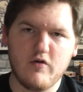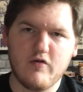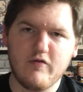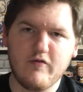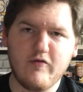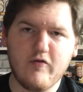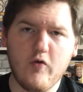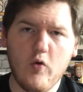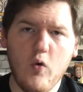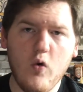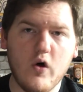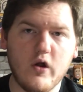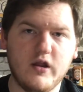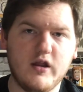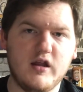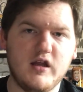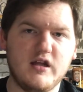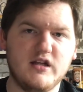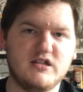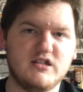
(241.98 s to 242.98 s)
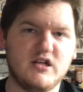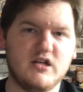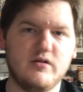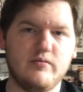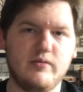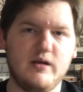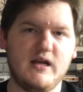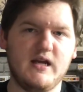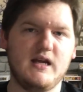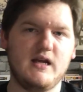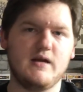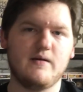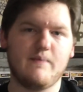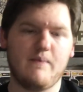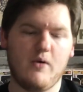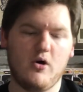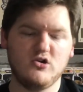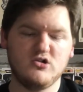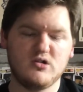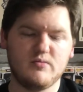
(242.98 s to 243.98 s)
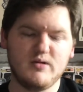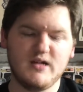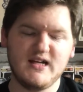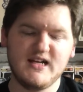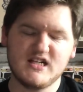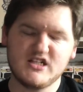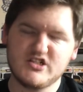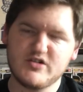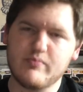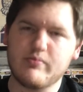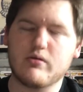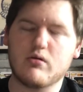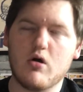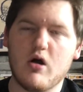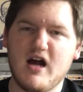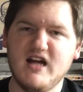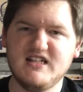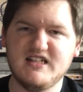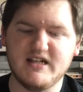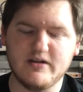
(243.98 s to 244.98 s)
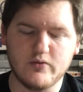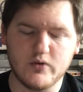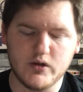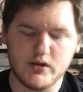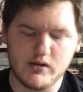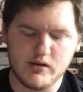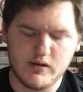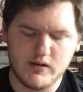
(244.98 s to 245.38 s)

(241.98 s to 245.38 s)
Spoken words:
4th is going to be possibly a surprising one.